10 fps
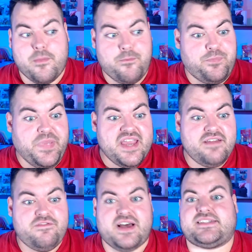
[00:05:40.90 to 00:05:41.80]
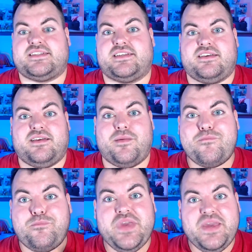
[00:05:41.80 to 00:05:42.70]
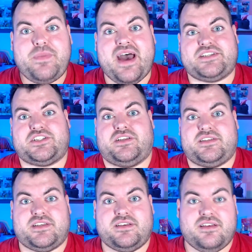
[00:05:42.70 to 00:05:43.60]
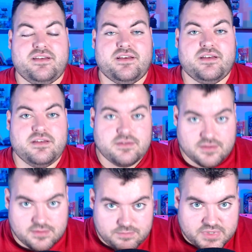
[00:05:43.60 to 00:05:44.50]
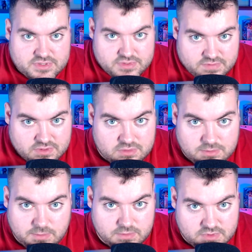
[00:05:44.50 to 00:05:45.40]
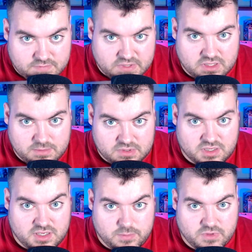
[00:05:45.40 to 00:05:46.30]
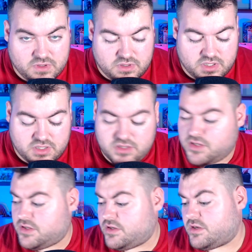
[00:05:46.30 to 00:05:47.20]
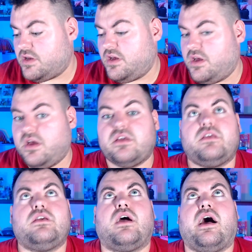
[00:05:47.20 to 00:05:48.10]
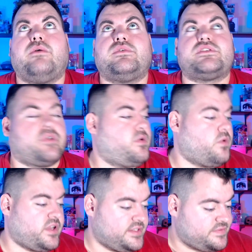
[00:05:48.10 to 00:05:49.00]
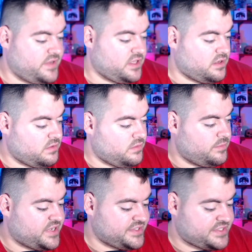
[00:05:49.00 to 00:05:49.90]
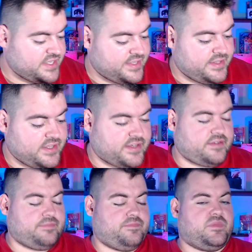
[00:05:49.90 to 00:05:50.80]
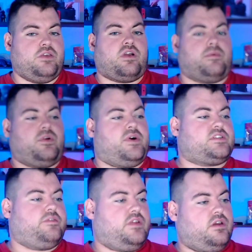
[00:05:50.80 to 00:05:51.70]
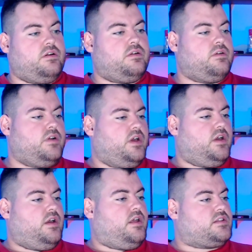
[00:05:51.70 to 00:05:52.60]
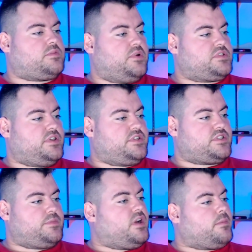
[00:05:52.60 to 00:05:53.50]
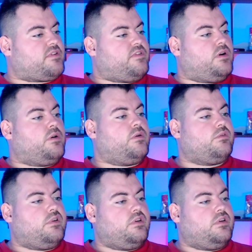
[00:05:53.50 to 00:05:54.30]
Be invested. Be passionate. Because if I came on camera and I was recording this video, but instead, like, you come to watch the video and it's mostly just me on my phone,